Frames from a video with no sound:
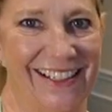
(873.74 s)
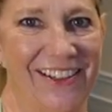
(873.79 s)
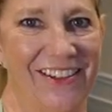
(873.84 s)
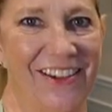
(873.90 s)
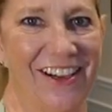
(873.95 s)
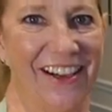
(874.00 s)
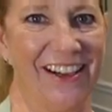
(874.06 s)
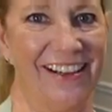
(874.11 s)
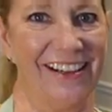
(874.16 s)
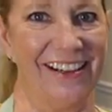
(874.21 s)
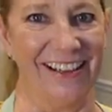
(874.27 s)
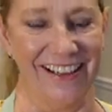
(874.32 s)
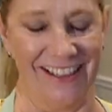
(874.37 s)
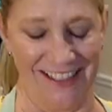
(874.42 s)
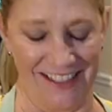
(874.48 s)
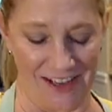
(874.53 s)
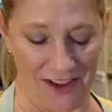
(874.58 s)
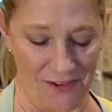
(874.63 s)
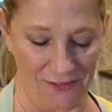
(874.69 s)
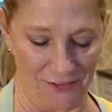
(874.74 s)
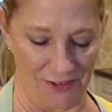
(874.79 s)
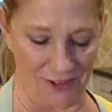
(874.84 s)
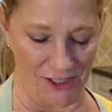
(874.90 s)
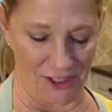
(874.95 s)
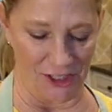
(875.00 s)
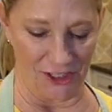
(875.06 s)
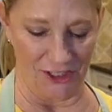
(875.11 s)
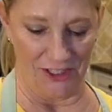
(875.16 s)
Okay, it's
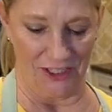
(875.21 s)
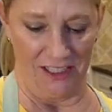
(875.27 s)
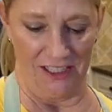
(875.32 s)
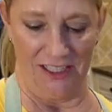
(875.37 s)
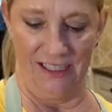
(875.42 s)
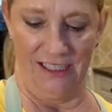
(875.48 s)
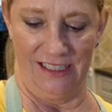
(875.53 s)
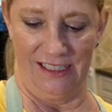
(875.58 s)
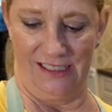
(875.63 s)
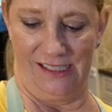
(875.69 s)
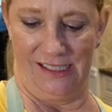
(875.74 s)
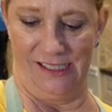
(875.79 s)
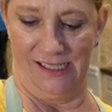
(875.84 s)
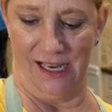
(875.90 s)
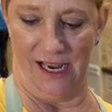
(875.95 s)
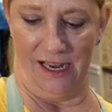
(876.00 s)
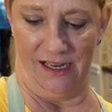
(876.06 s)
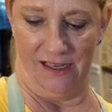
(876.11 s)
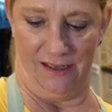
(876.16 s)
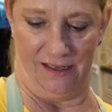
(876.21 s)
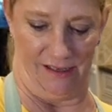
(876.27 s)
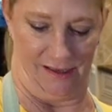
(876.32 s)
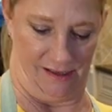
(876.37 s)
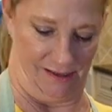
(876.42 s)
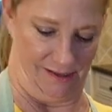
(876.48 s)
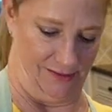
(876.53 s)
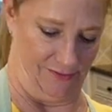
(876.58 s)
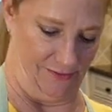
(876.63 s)
officially set
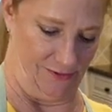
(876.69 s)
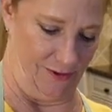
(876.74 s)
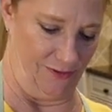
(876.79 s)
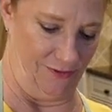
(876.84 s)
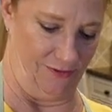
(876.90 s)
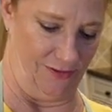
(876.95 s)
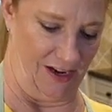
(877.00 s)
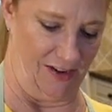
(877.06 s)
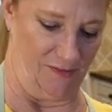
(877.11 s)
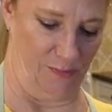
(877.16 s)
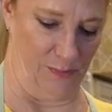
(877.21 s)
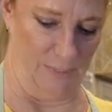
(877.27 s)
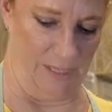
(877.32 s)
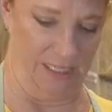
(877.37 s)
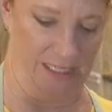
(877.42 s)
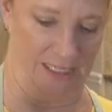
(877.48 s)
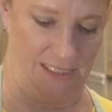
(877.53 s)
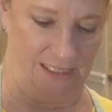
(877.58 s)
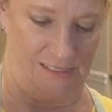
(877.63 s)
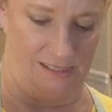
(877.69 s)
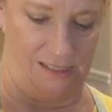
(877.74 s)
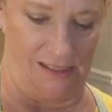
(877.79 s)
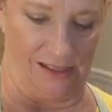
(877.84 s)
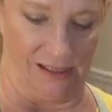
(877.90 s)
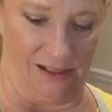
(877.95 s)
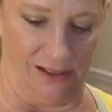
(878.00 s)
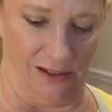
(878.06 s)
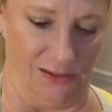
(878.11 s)
for 5
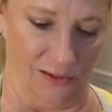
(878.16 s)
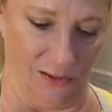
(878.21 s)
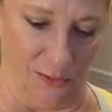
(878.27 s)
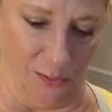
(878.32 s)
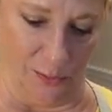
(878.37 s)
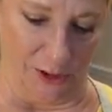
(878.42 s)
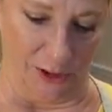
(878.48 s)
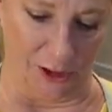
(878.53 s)
minutes. Oh my